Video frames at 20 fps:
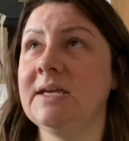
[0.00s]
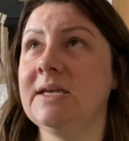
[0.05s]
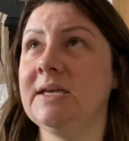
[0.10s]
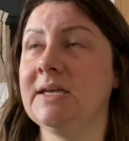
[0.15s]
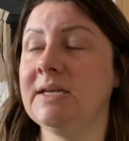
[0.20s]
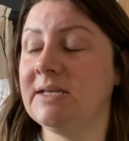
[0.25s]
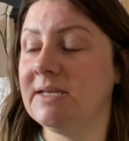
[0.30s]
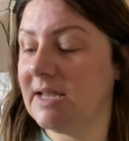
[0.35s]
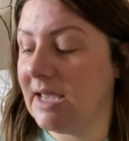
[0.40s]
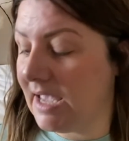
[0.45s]

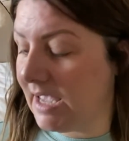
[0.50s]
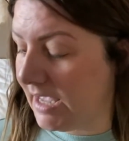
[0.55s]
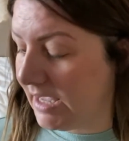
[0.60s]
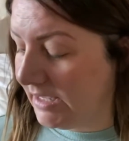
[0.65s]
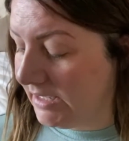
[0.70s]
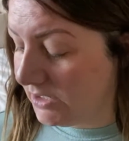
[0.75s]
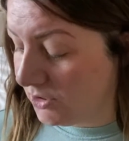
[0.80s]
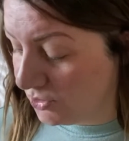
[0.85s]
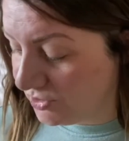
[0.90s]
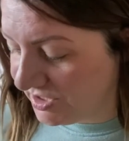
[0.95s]
in a
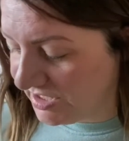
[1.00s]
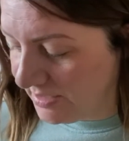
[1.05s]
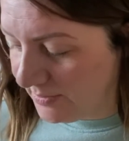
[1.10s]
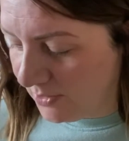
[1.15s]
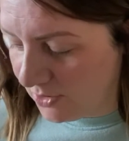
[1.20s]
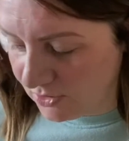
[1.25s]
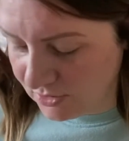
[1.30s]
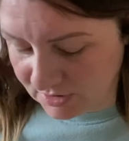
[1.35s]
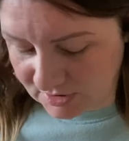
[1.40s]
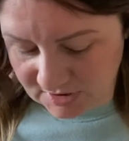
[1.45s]
glossy
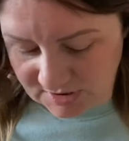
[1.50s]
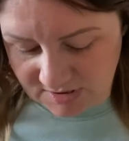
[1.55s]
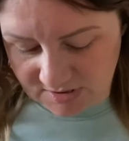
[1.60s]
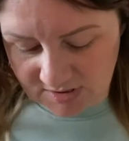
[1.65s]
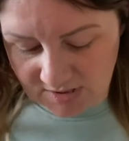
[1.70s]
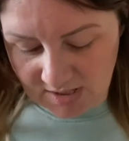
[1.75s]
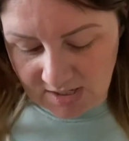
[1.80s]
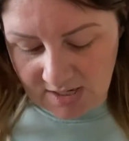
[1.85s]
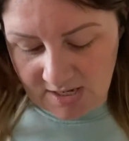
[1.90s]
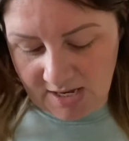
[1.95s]
box.
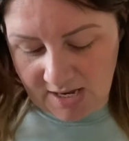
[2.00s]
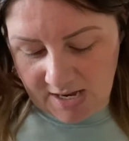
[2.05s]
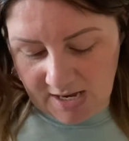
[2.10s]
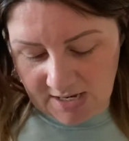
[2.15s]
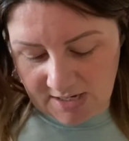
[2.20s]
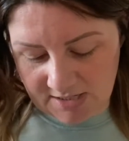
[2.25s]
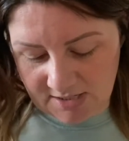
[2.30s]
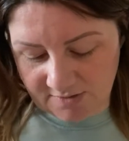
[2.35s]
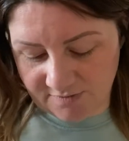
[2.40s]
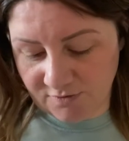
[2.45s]

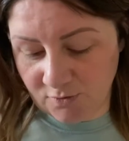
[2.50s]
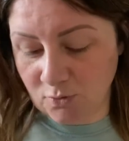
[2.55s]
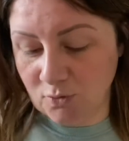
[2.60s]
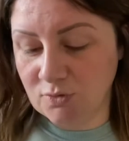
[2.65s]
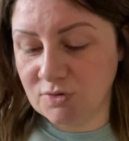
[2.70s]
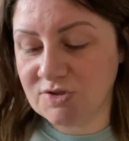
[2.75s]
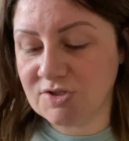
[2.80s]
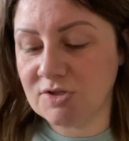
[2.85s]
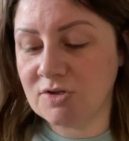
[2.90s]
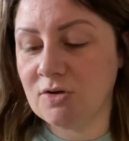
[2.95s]
And I've
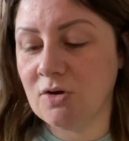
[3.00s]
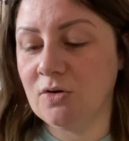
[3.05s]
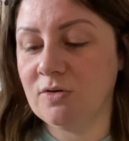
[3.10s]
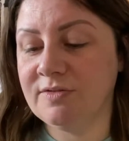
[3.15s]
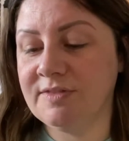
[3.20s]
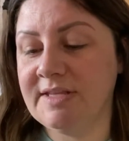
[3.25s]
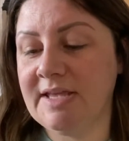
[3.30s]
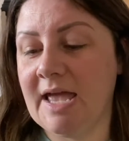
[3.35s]
also got the